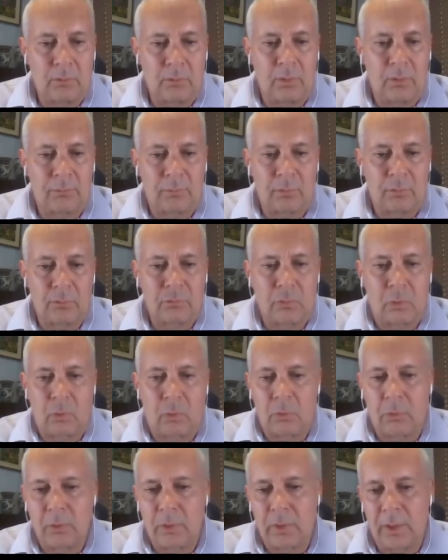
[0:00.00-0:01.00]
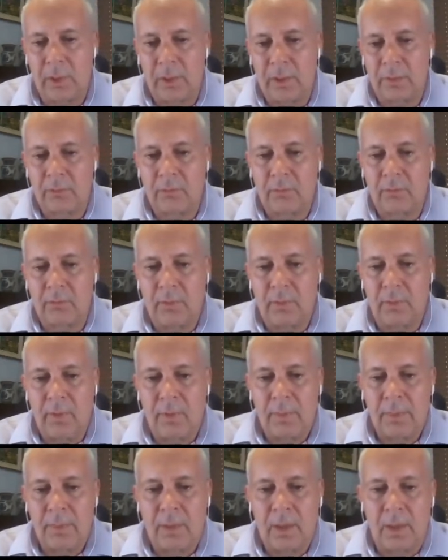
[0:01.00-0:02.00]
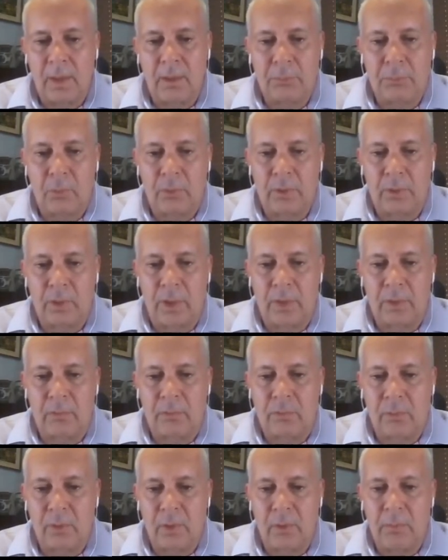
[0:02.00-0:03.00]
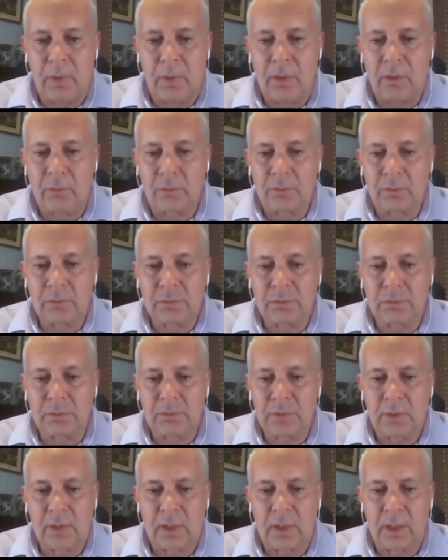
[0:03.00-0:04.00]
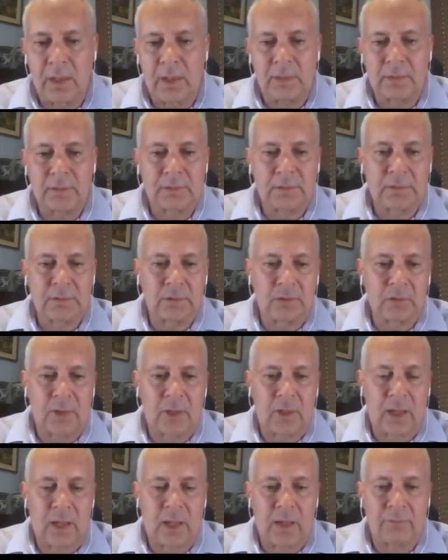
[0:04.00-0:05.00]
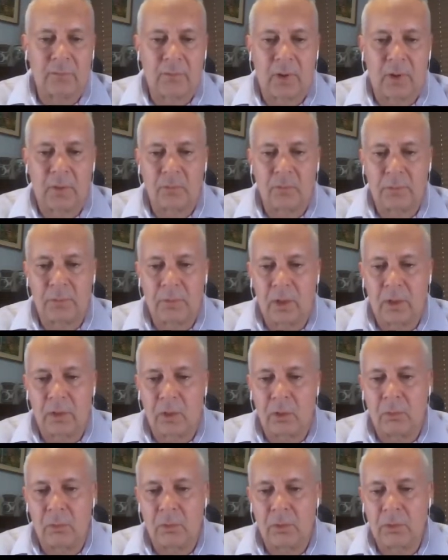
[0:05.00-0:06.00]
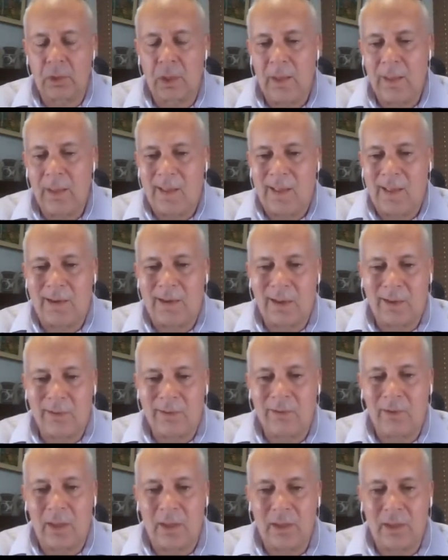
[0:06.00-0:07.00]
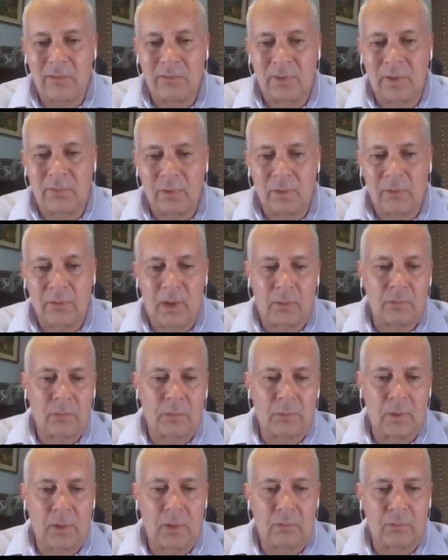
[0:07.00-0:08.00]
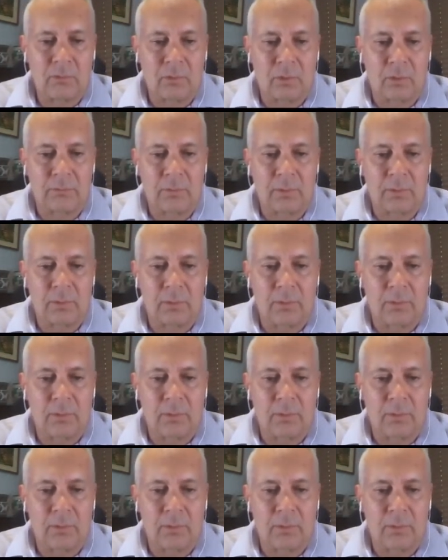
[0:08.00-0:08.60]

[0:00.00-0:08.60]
first hole hit 8.93 meters at 6.5 grams per ton gold and 187 grams per ton silver.